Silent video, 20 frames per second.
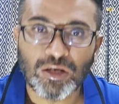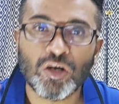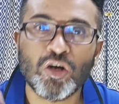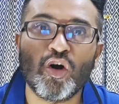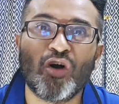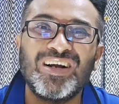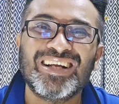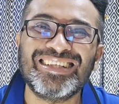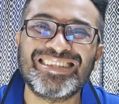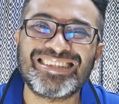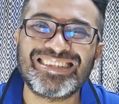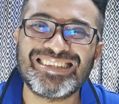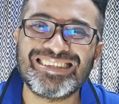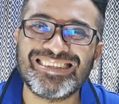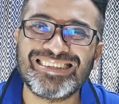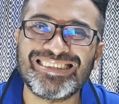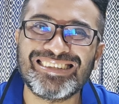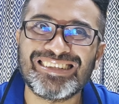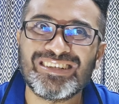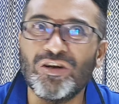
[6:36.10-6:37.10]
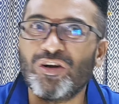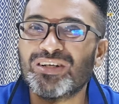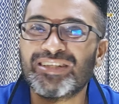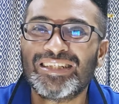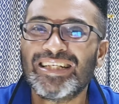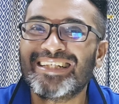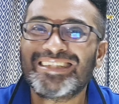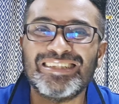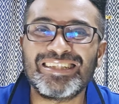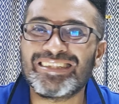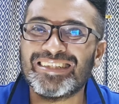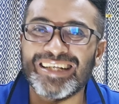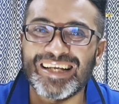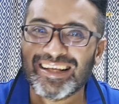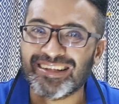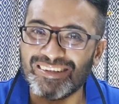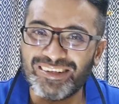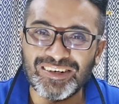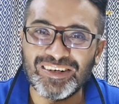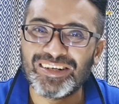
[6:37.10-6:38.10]
gone in not 60
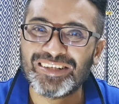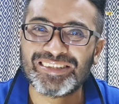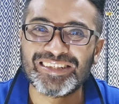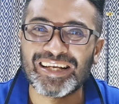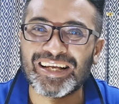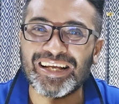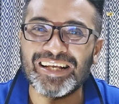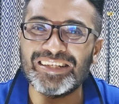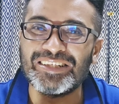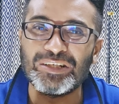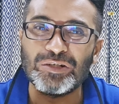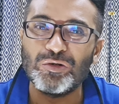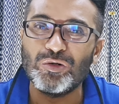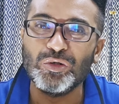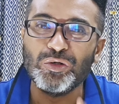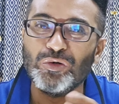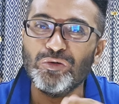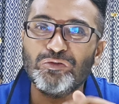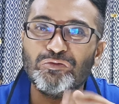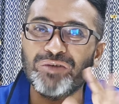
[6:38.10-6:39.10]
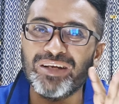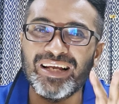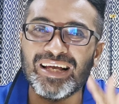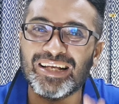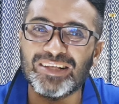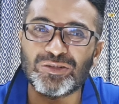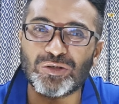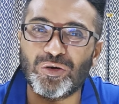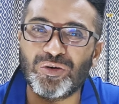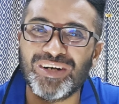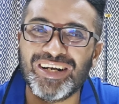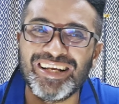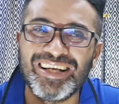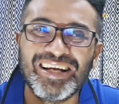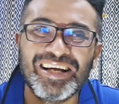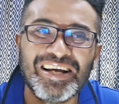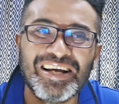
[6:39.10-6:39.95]
seconds 30 seconds you you feel like it's already